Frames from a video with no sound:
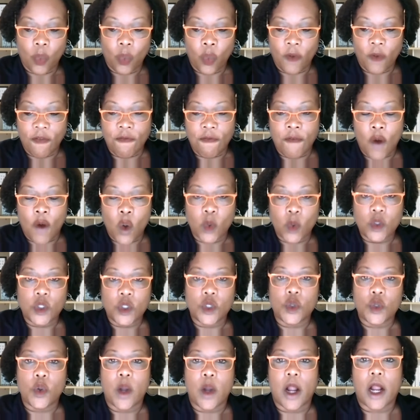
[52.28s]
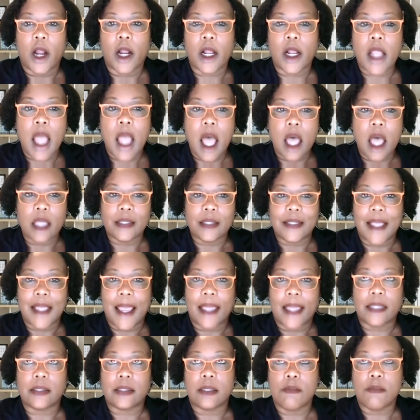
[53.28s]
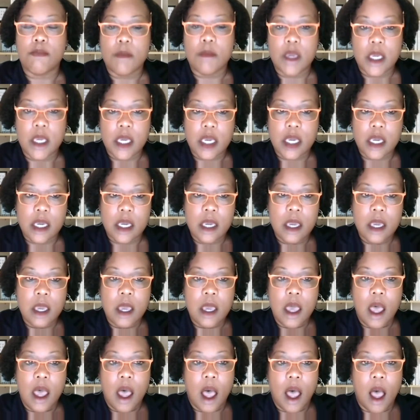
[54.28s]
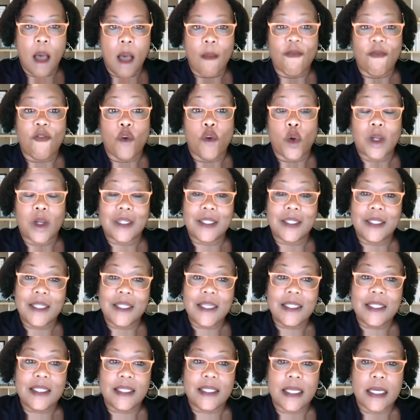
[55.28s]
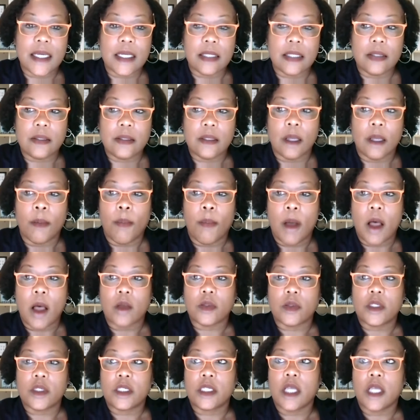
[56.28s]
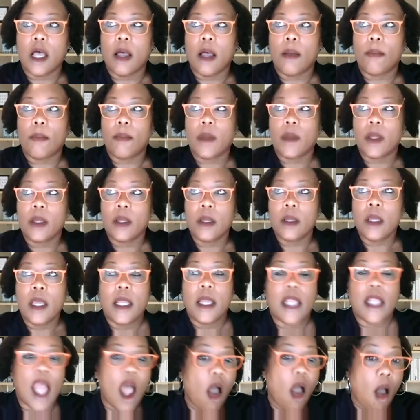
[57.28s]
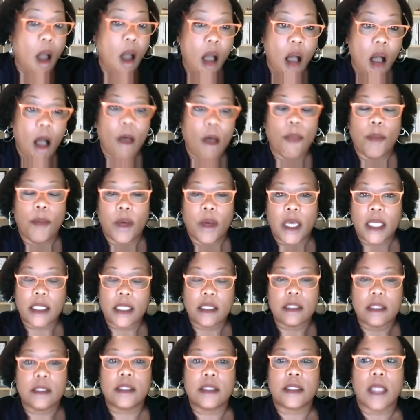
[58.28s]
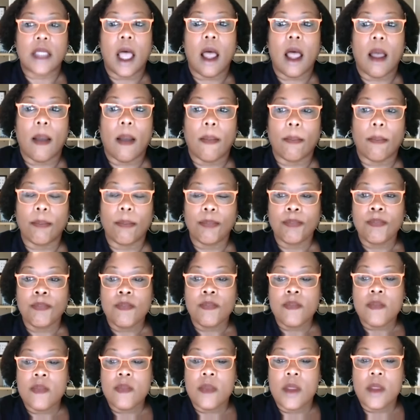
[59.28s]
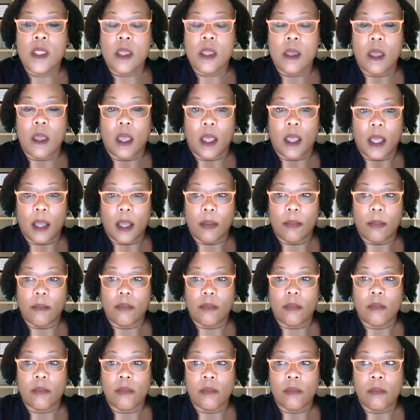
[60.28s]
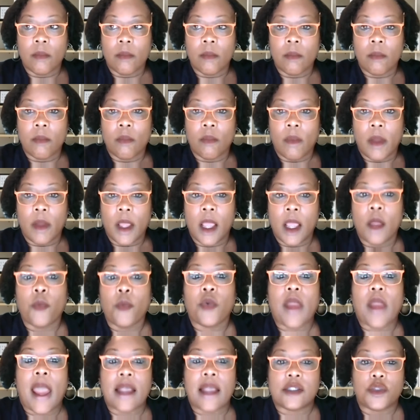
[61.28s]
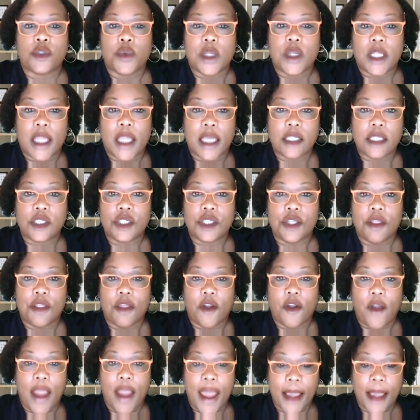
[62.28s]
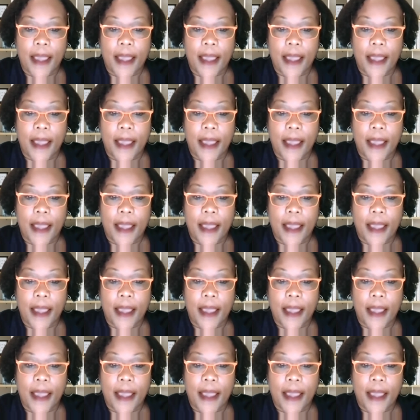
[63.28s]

with folks who are contacting me for assistance about some, not all, but some. Um, as it relates to their